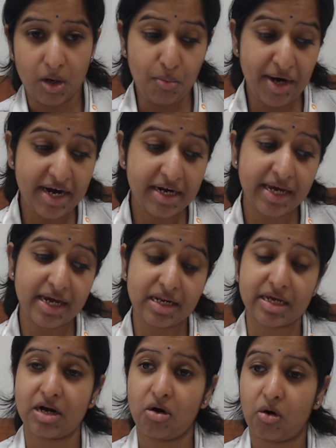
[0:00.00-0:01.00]
weight
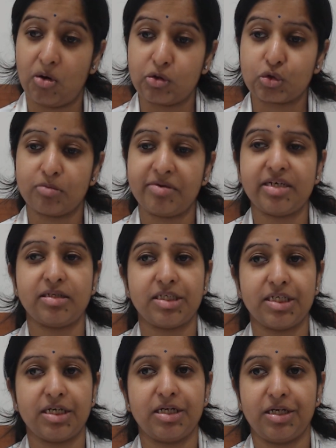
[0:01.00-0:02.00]
gain can also be
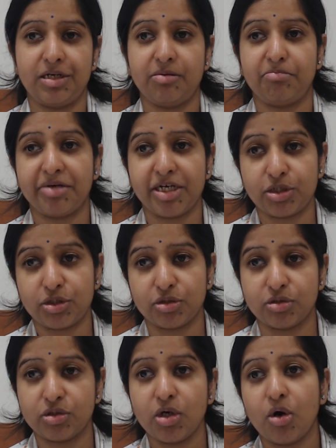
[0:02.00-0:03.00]
seen in
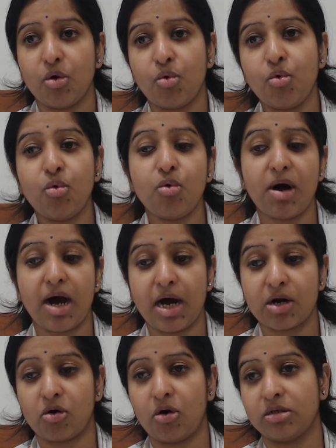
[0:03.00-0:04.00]
patients who
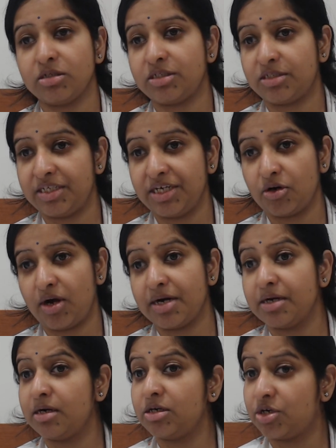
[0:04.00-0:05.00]
are on
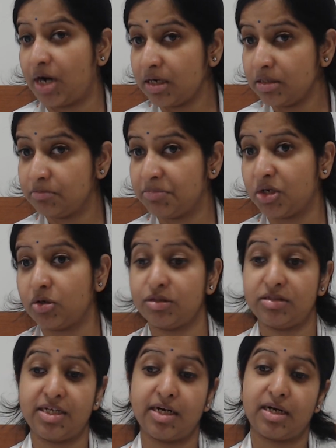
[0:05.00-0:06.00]
steroidal drugs because
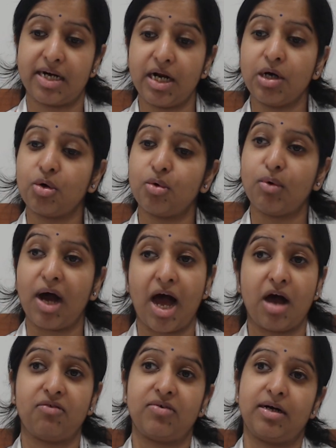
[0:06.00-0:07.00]
they tend to
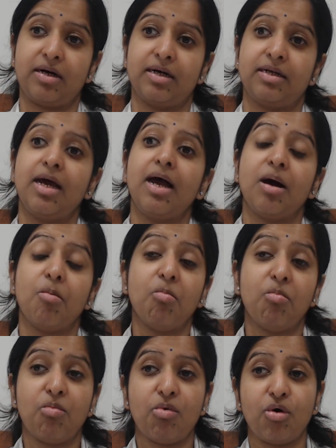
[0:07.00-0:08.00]
have a
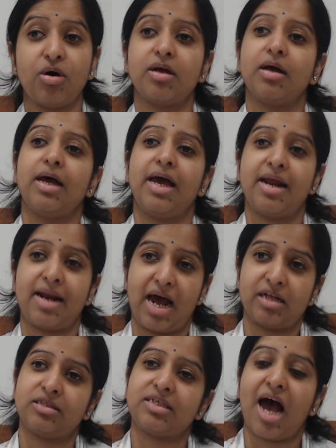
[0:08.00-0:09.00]
more
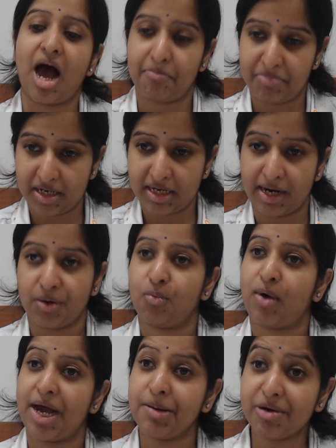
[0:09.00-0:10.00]
enhanced appetite.
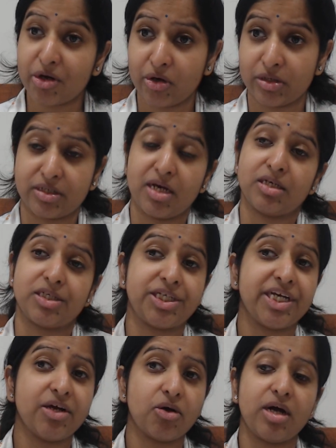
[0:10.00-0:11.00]
Why? Because
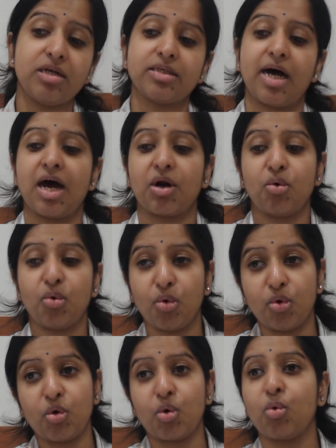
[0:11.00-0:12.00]
steroids are
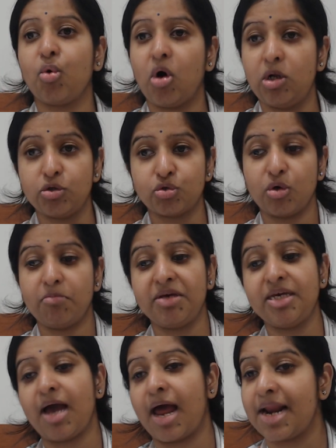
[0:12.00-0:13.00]
known to also
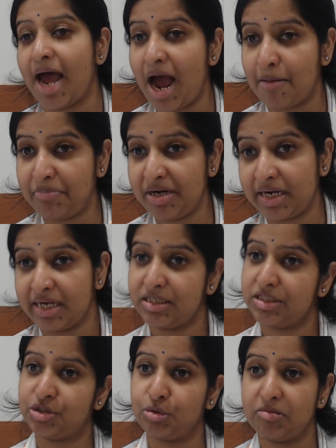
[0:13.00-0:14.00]
be an appetite
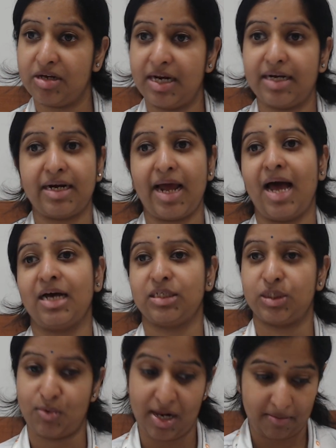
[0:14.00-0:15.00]
stimulant
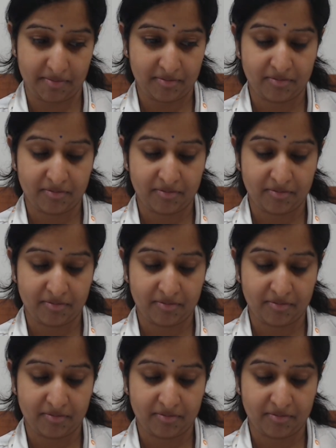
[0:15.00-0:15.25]
as well,